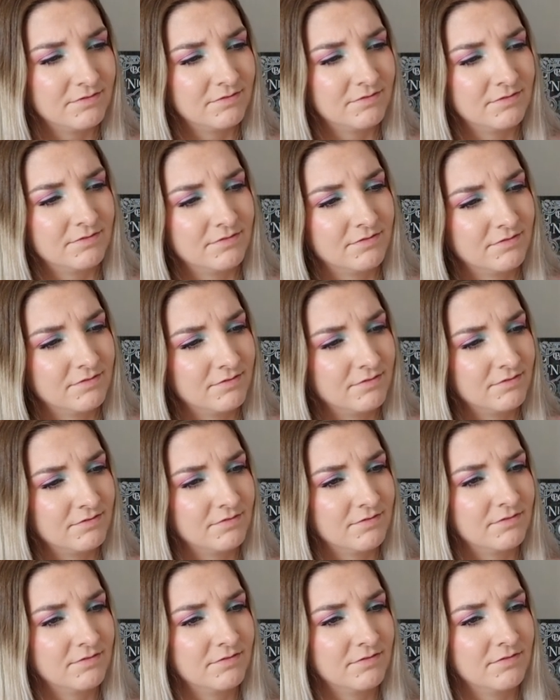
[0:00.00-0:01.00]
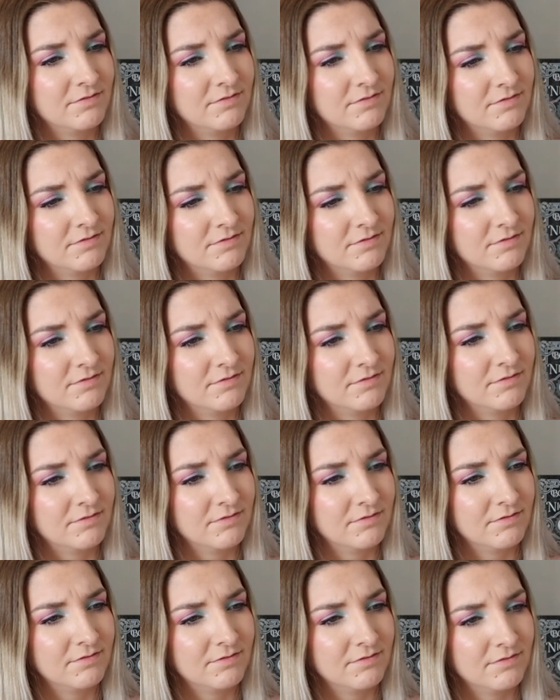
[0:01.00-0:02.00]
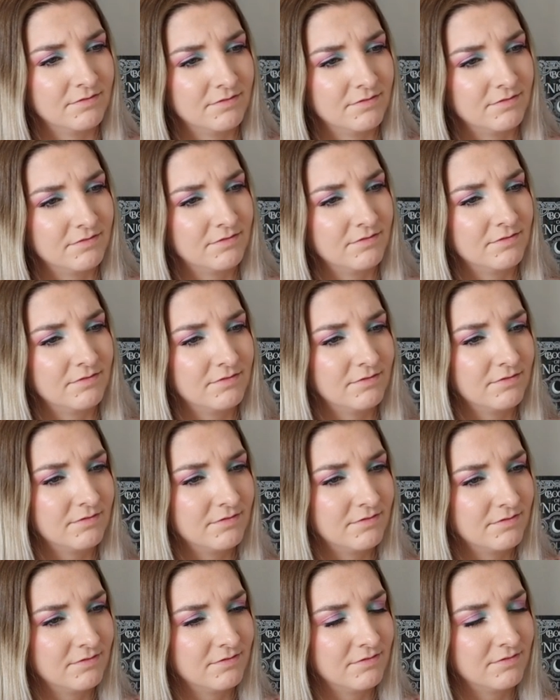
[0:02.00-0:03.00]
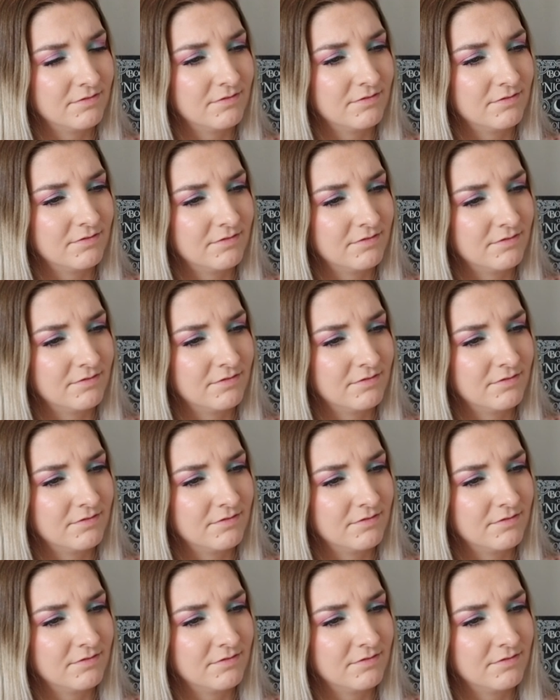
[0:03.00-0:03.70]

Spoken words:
(silent)